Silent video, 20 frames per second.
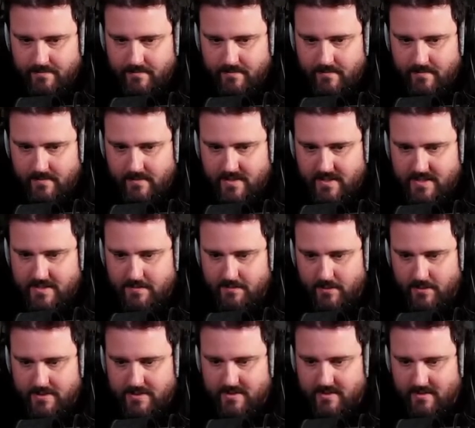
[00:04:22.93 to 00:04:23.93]
This was
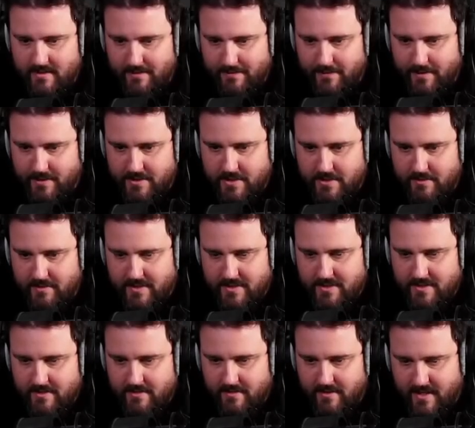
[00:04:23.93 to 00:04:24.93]
the first
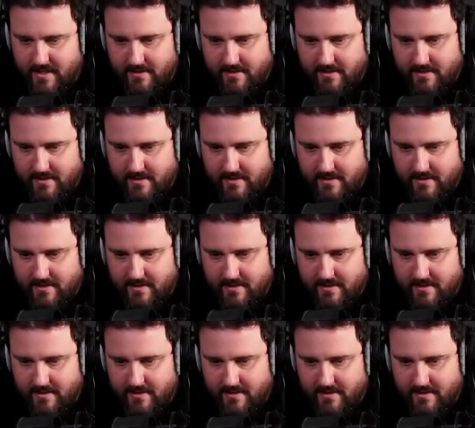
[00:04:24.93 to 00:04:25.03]
question, right?